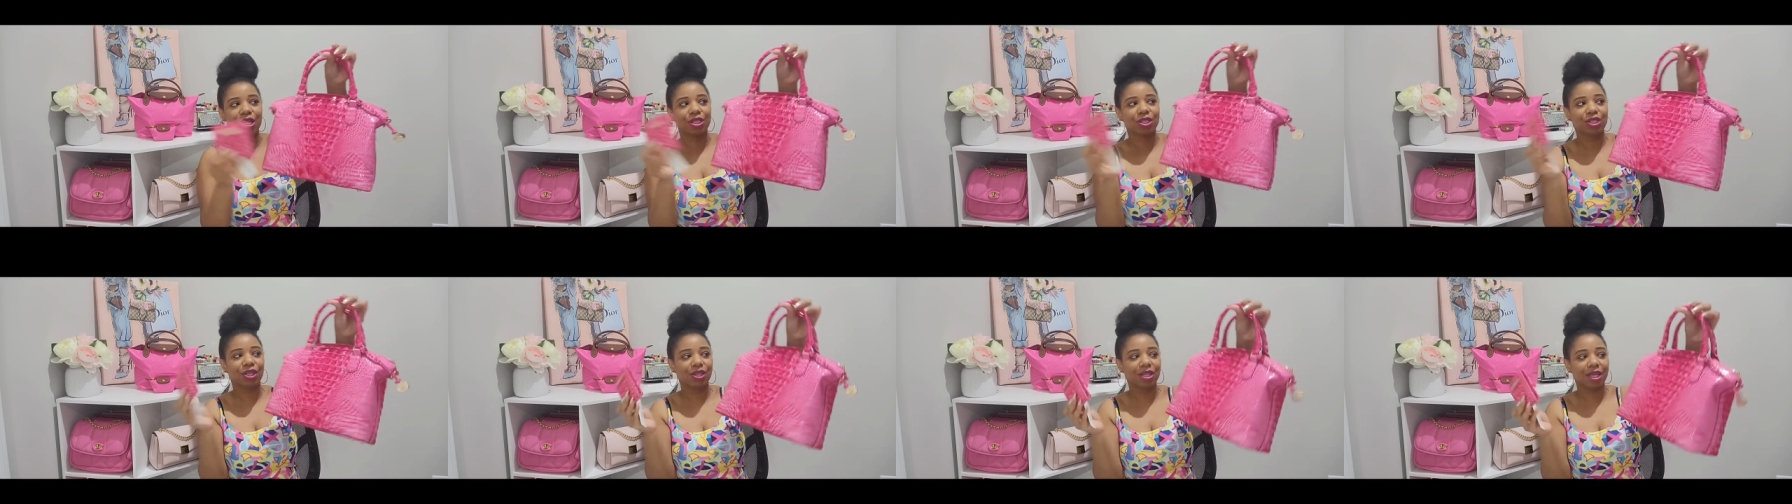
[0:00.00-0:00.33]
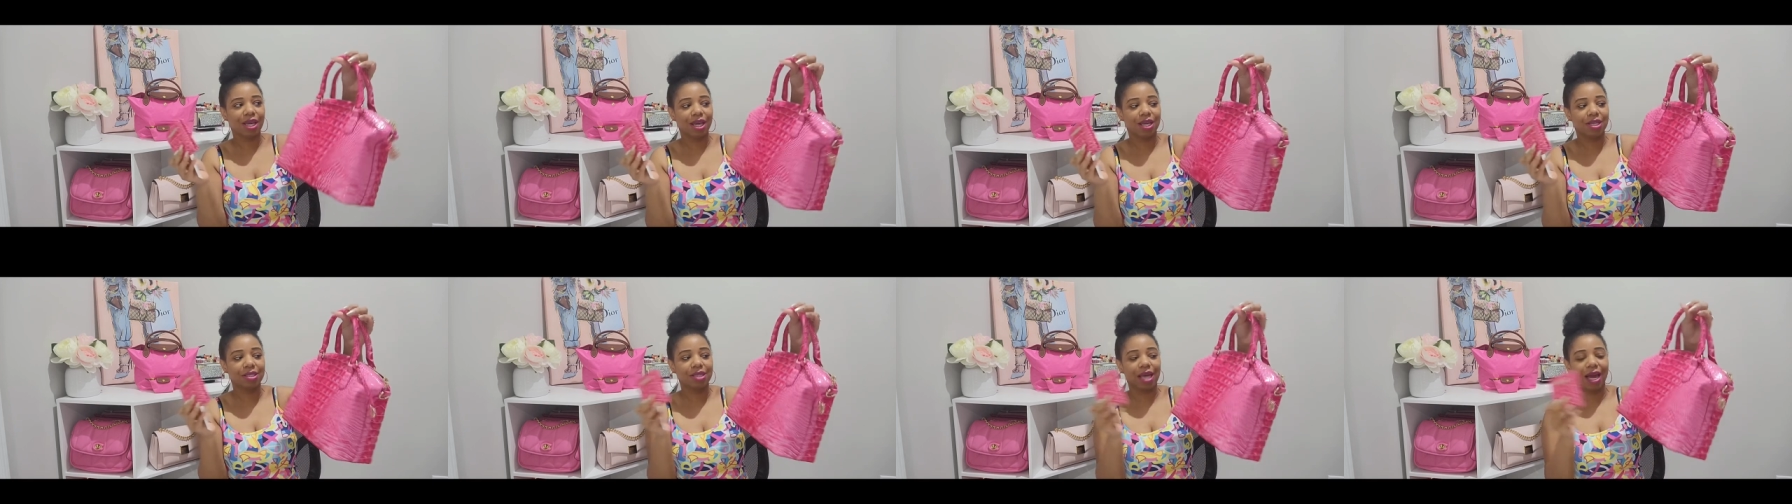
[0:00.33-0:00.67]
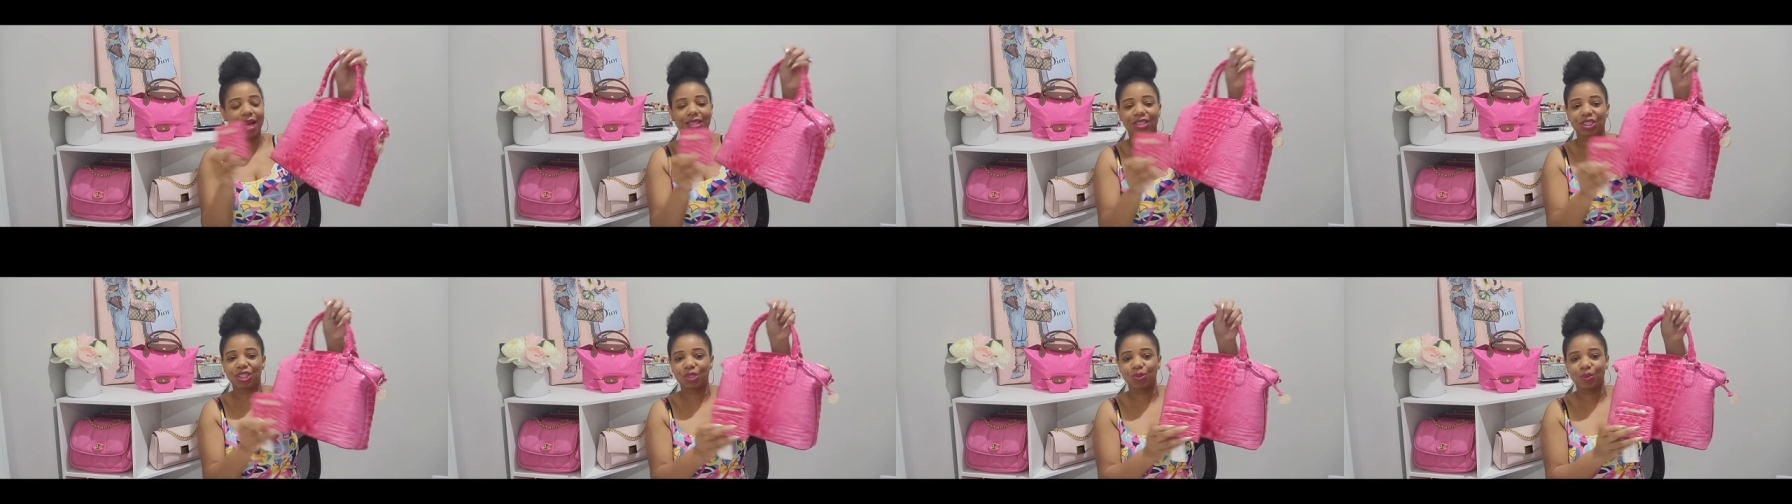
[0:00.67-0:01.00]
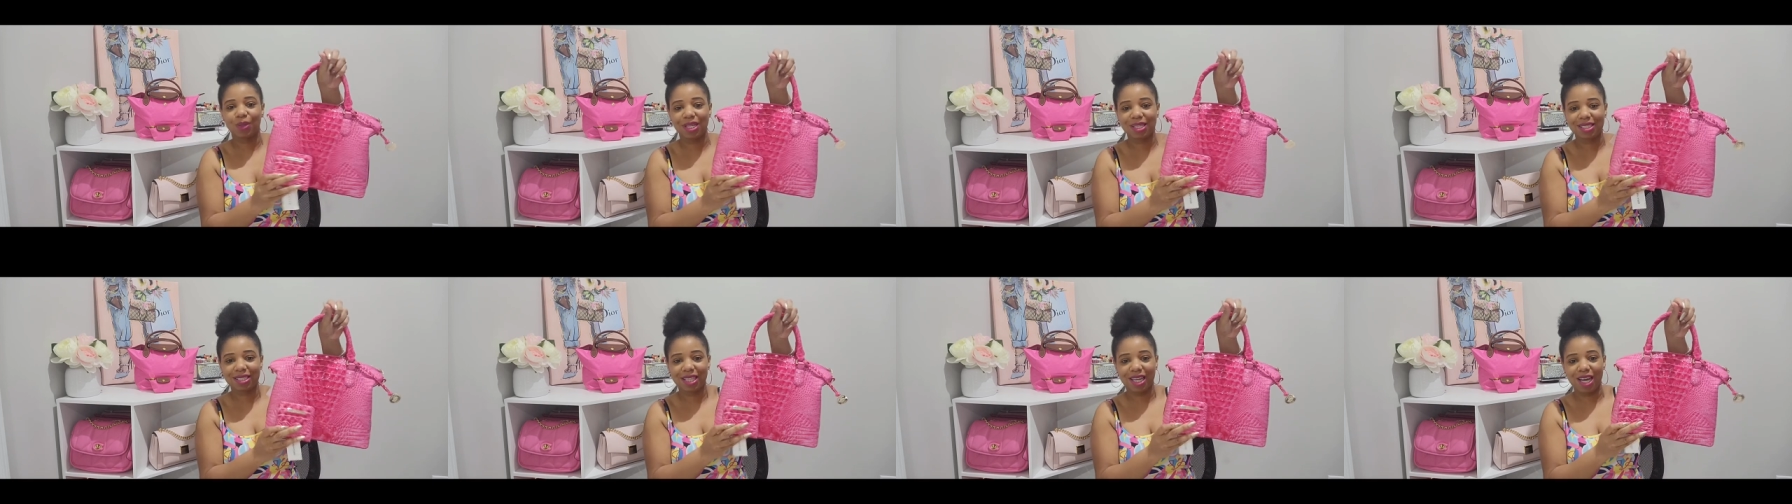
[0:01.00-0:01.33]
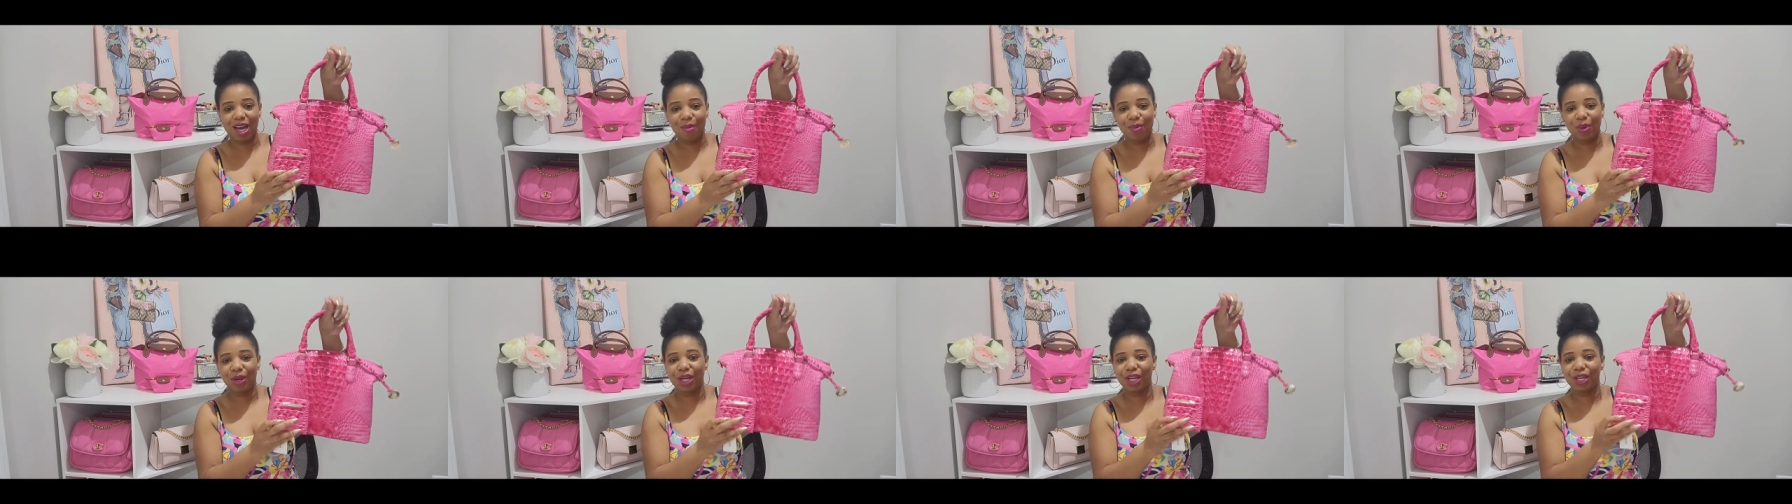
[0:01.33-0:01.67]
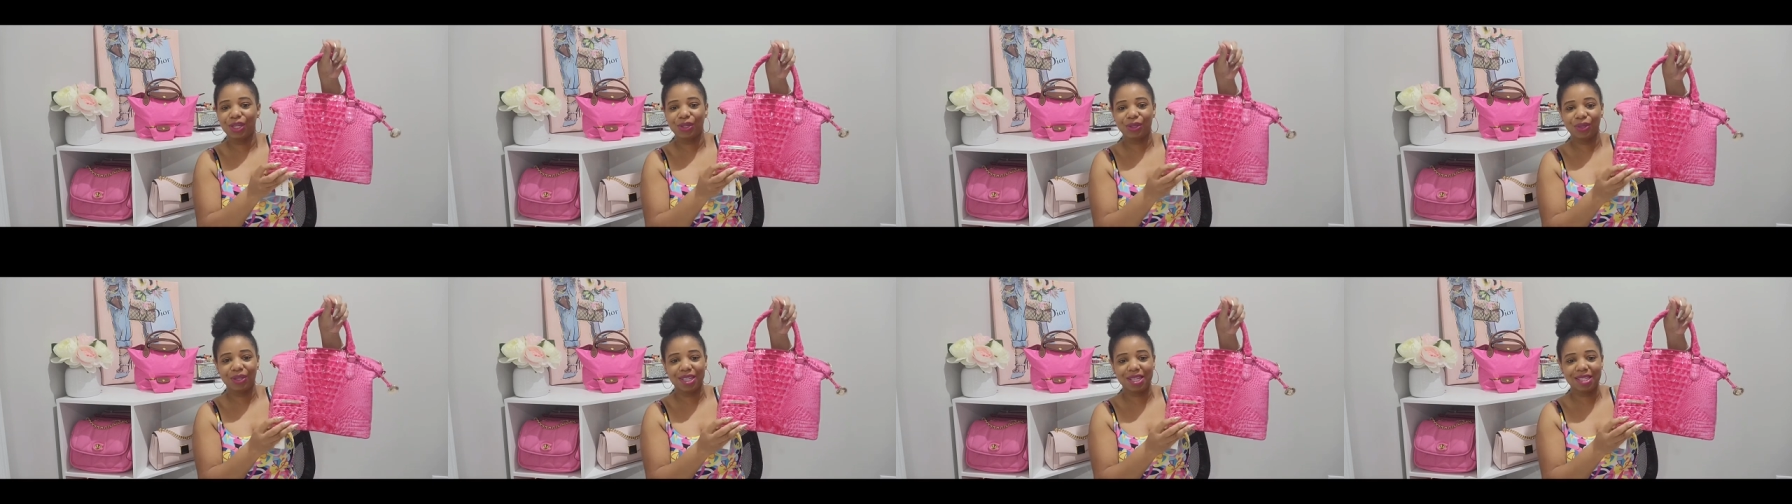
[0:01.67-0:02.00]
So yes, I just wanted to come on and
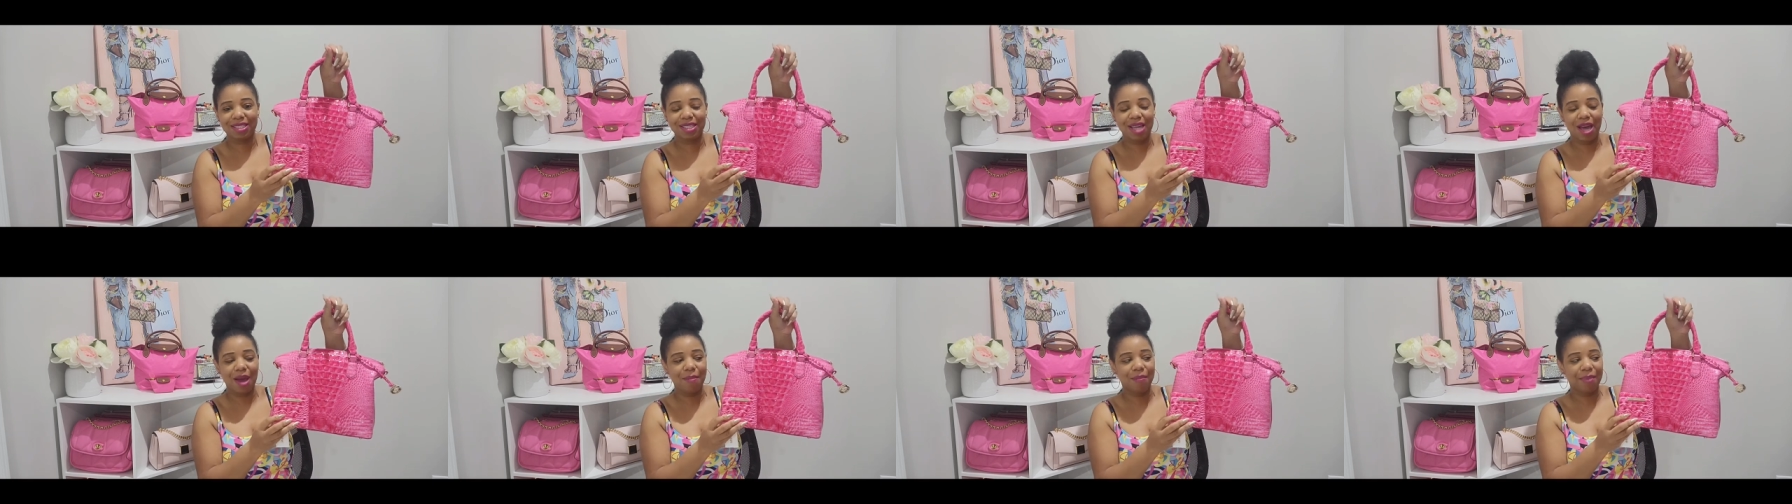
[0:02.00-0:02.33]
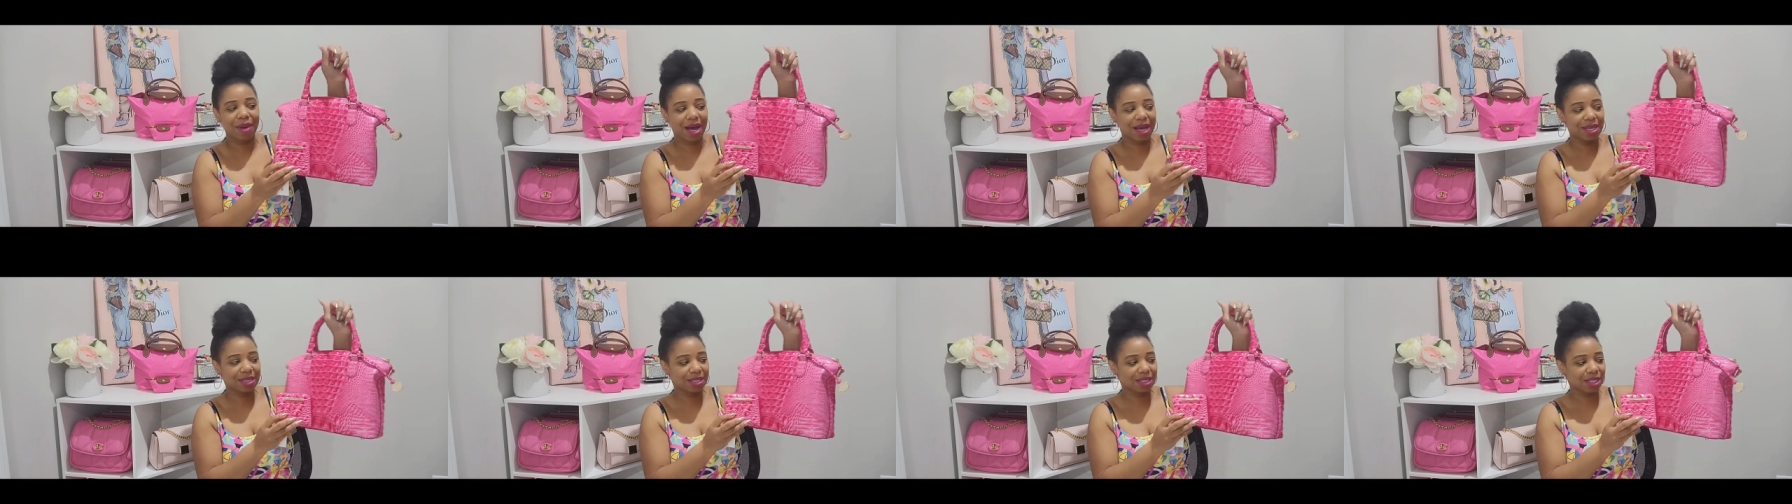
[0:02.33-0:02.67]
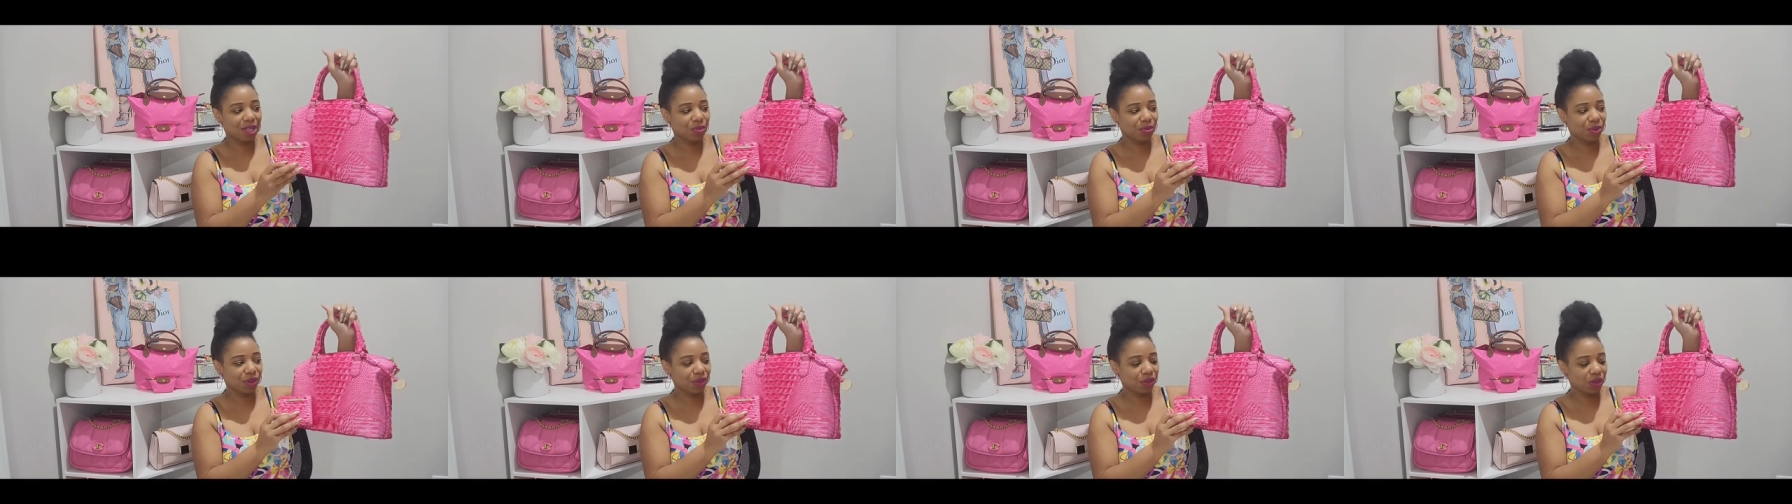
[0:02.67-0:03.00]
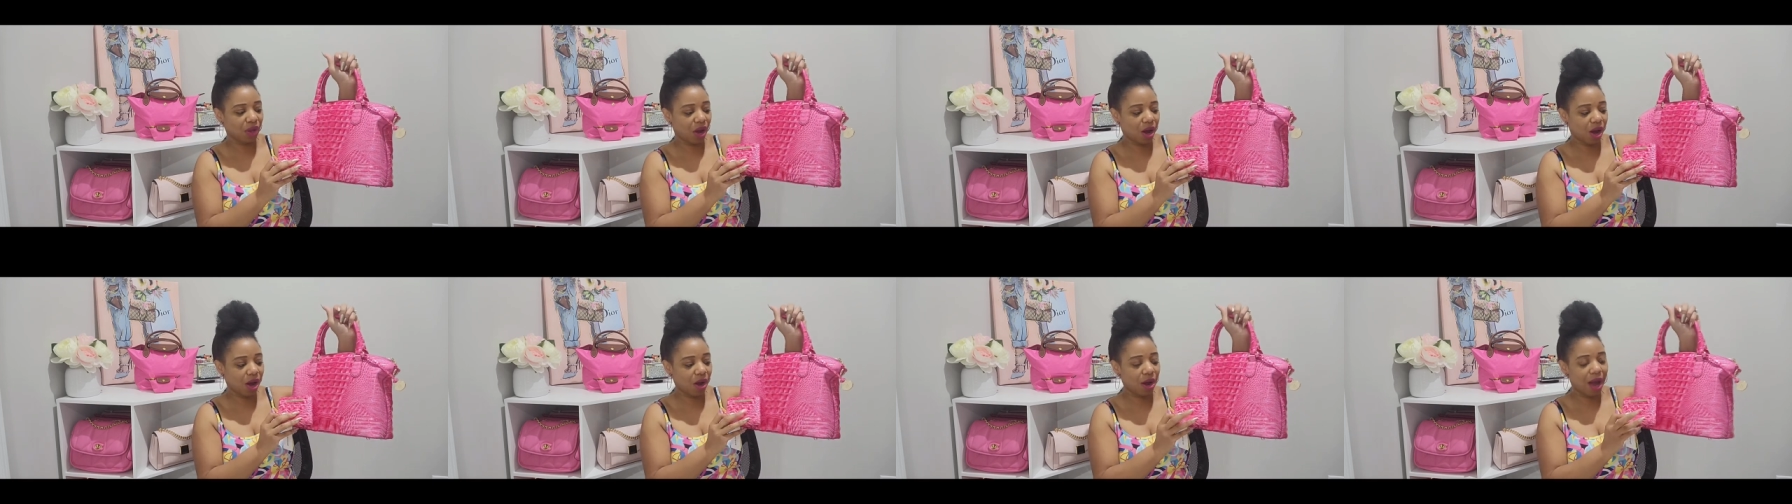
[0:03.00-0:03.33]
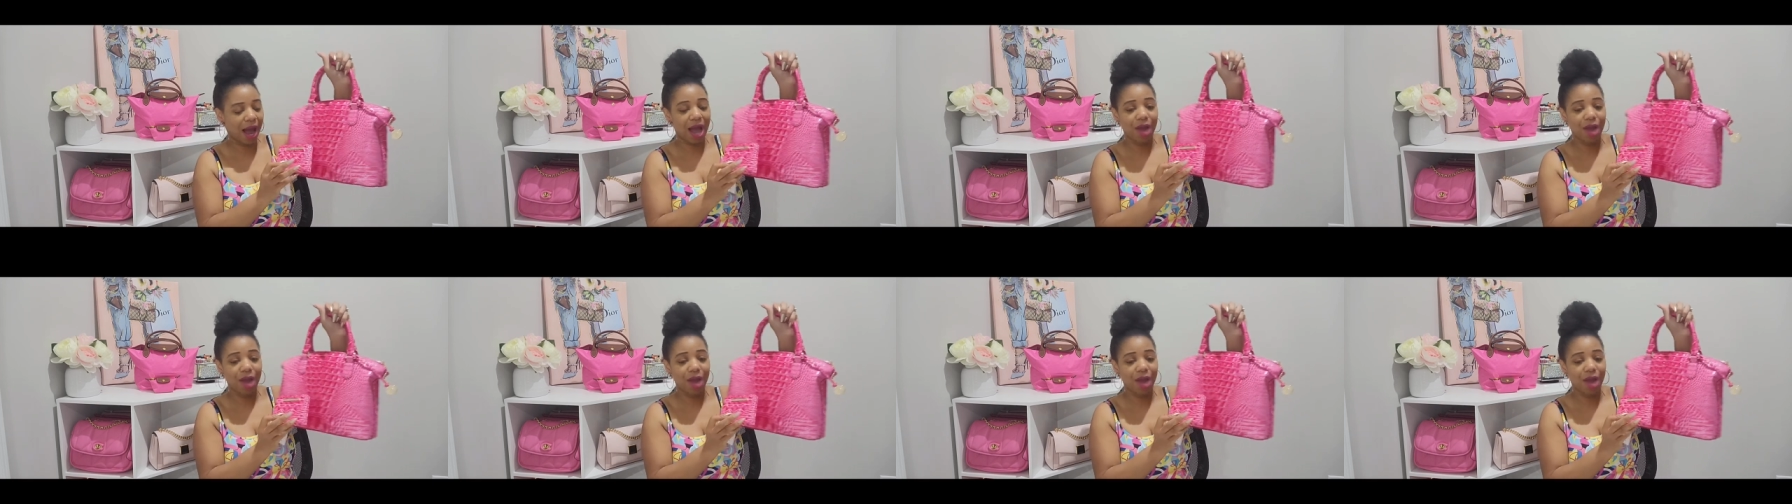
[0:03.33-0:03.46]
do this unboxing with y'all.